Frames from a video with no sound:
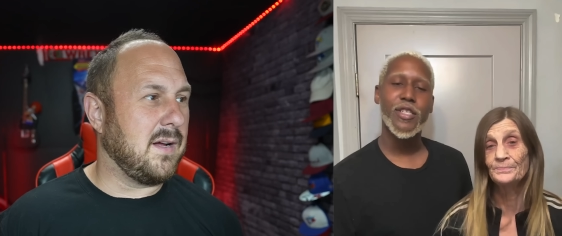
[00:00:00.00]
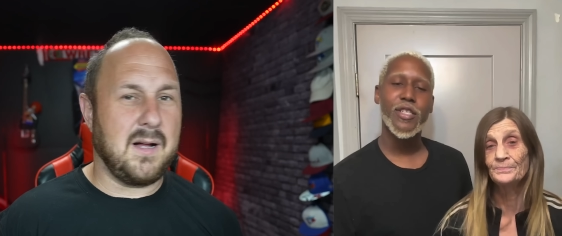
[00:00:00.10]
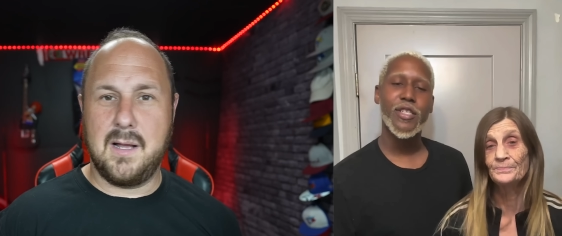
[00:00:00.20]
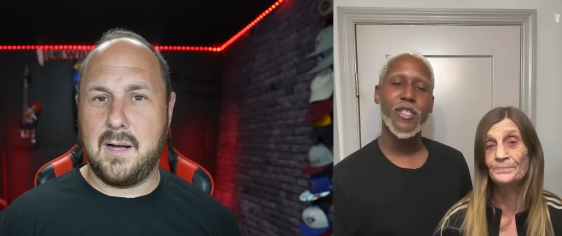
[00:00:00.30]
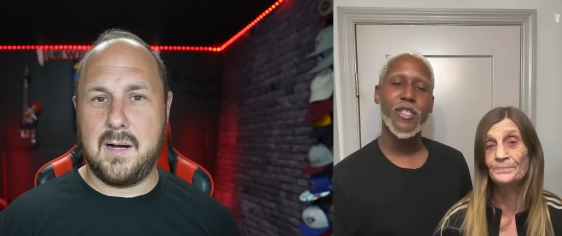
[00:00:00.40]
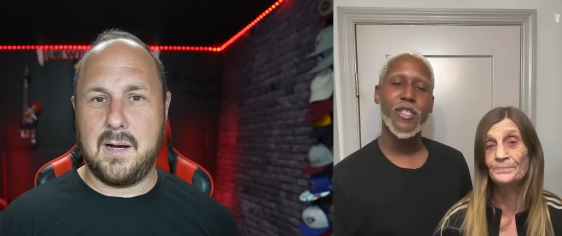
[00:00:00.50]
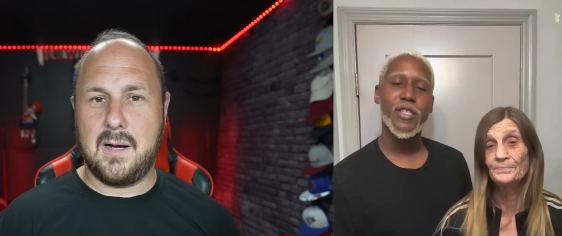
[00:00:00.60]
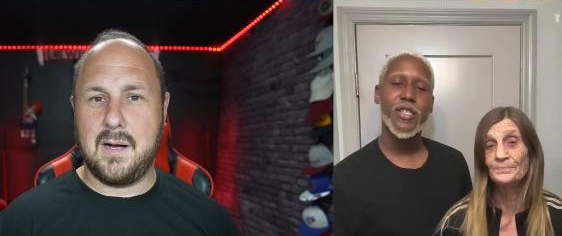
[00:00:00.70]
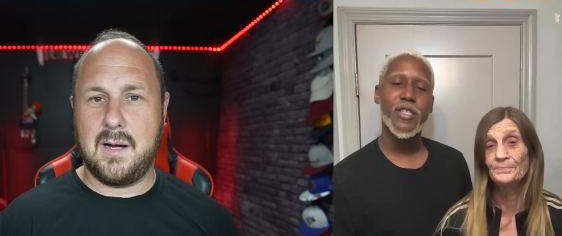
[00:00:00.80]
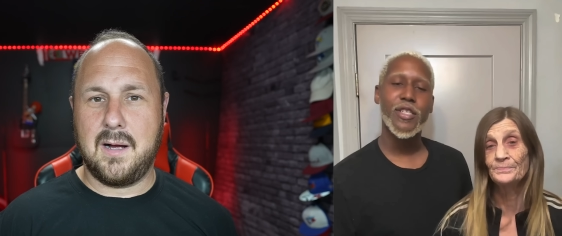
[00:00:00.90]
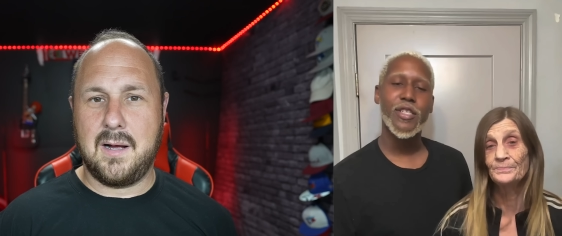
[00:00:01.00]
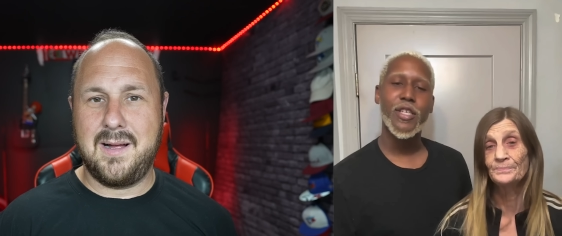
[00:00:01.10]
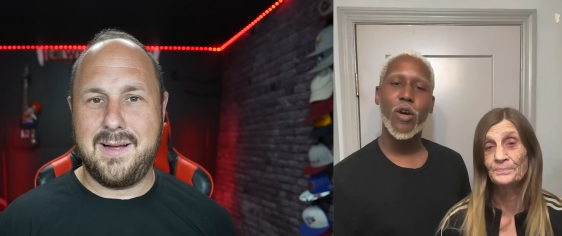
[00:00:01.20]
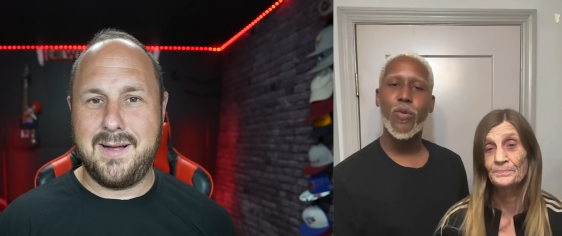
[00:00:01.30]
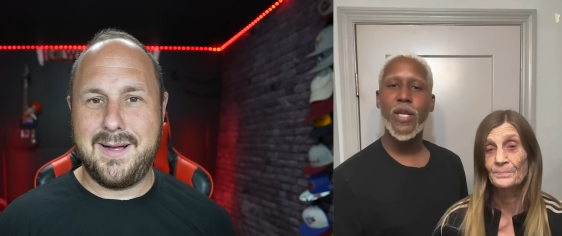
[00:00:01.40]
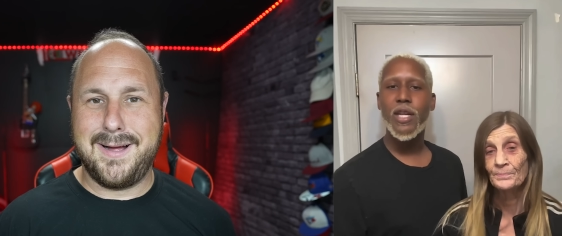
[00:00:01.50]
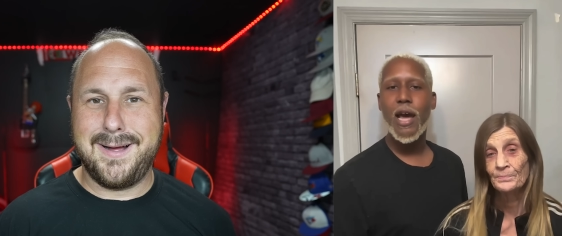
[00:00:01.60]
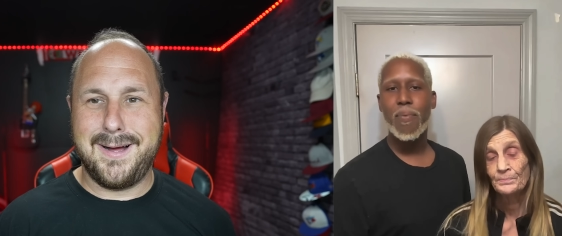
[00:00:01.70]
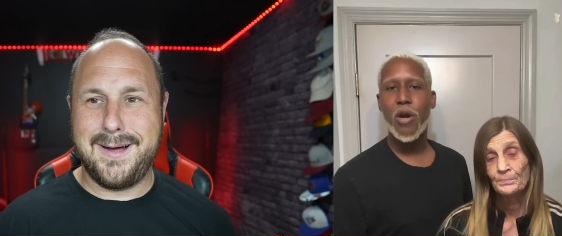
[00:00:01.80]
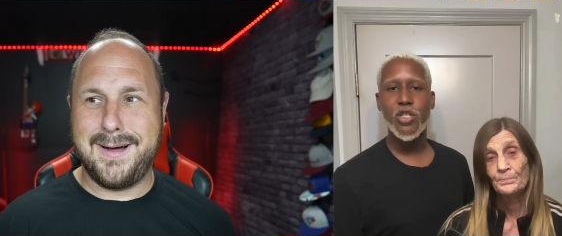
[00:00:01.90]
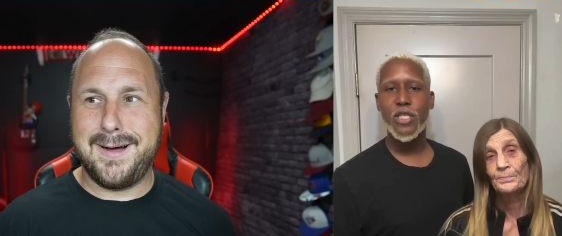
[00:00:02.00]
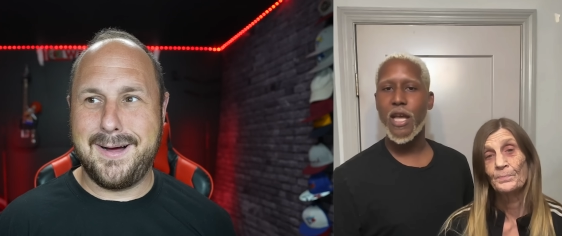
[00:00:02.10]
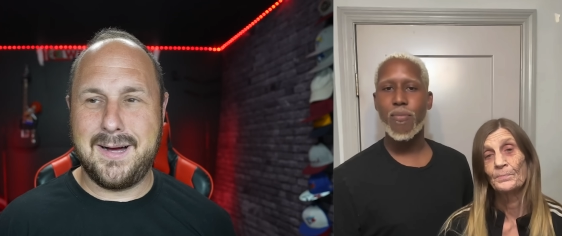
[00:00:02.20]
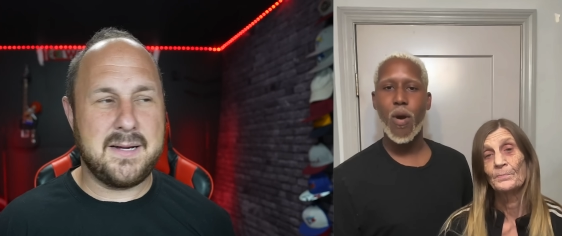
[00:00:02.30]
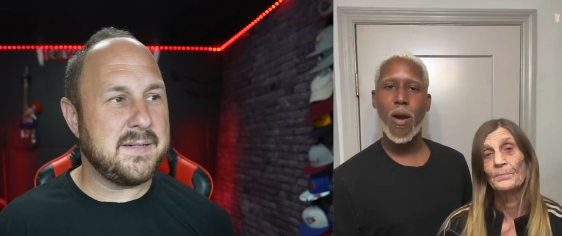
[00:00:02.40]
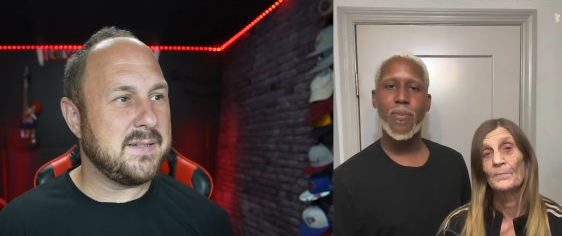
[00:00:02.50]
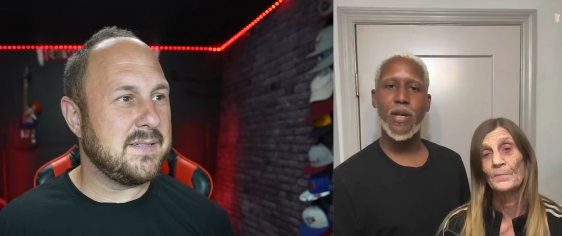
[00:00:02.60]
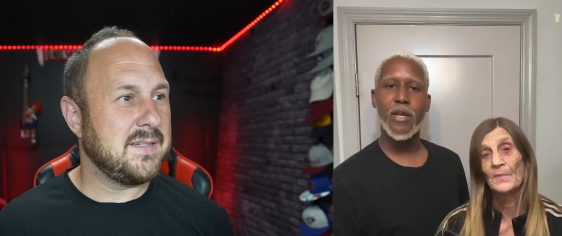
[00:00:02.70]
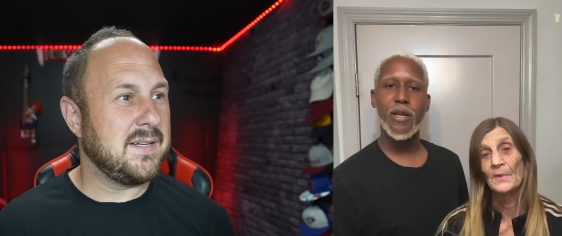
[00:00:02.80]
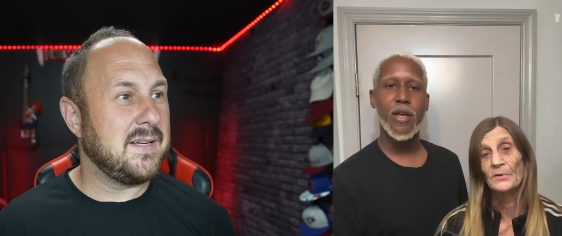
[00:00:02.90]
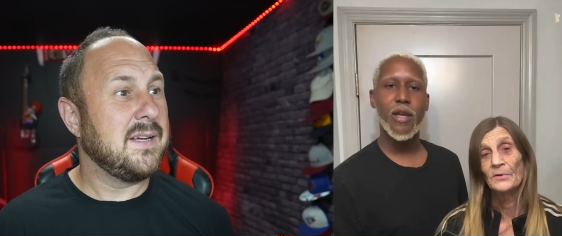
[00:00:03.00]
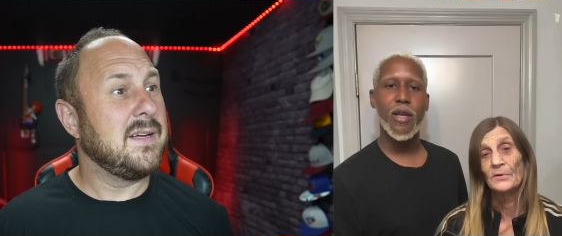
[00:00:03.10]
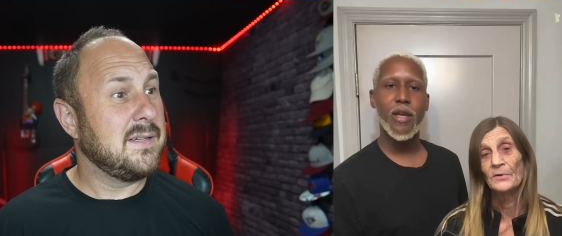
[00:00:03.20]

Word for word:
Speaker 1: Hello. So we did not purchase that property.